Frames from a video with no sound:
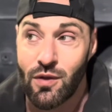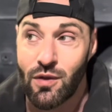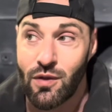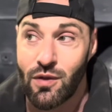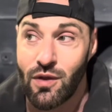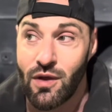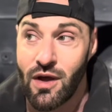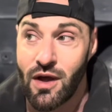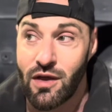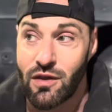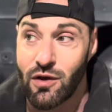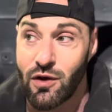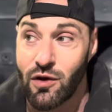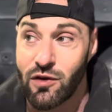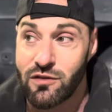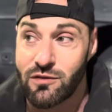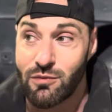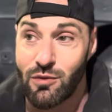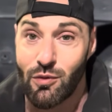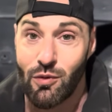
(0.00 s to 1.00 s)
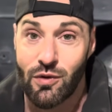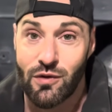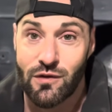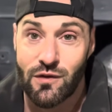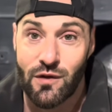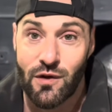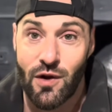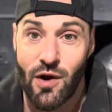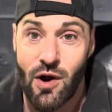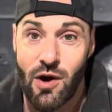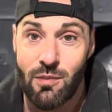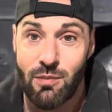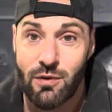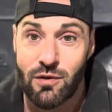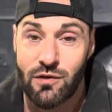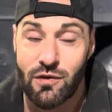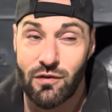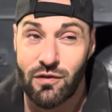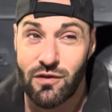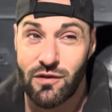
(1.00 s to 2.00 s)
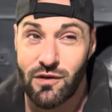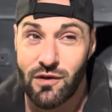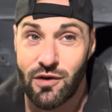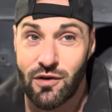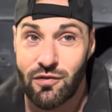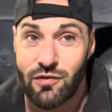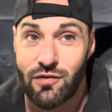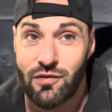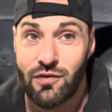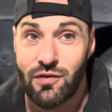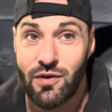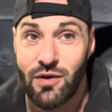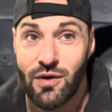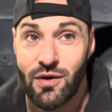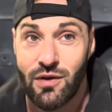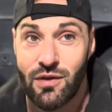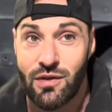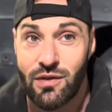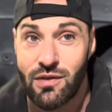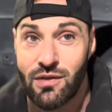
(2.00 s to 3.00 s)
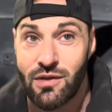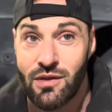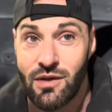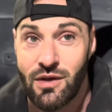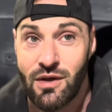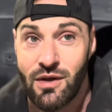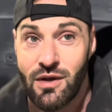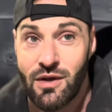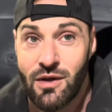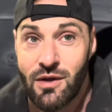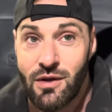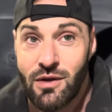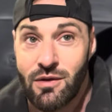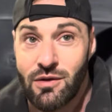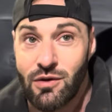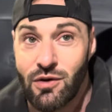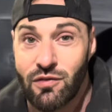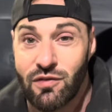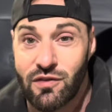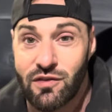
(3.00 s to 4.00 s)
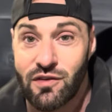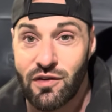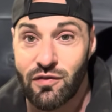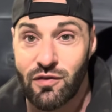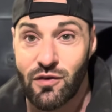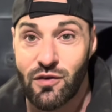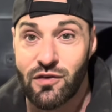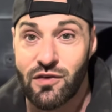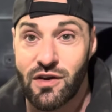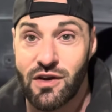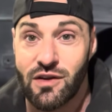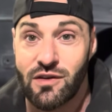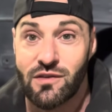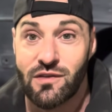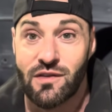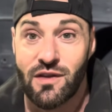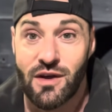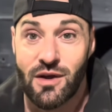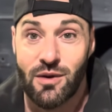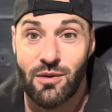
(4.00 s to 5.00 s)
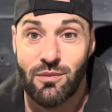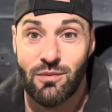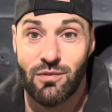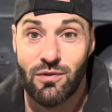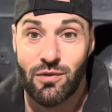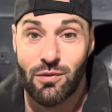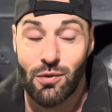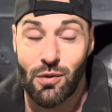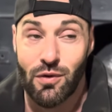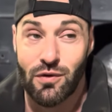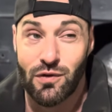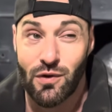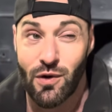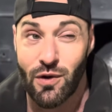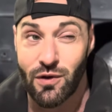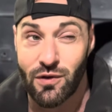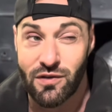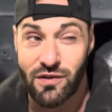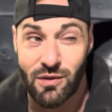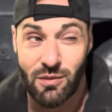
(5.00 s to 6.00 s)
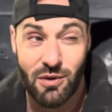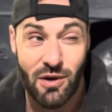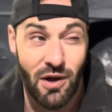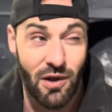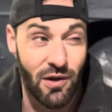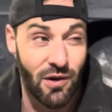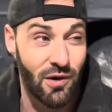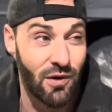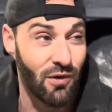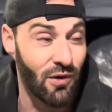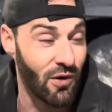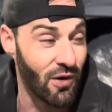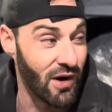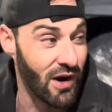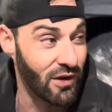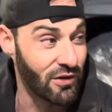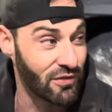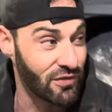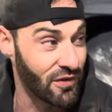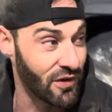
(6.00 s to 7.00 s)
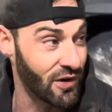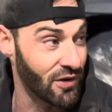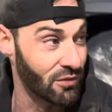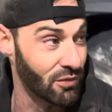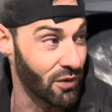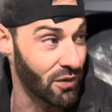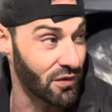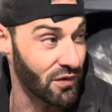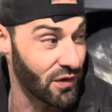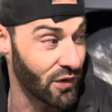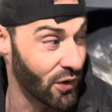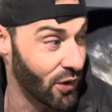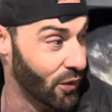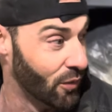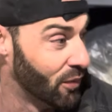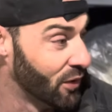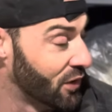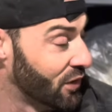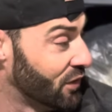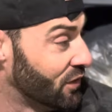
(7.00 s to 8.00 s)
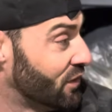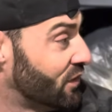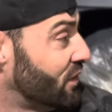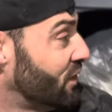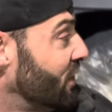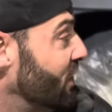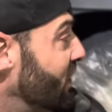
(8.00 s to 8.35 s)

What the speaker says: the customer wants the car, because obviously if it's different shades, then do we want it all the same colour, or how far do we want to go? Because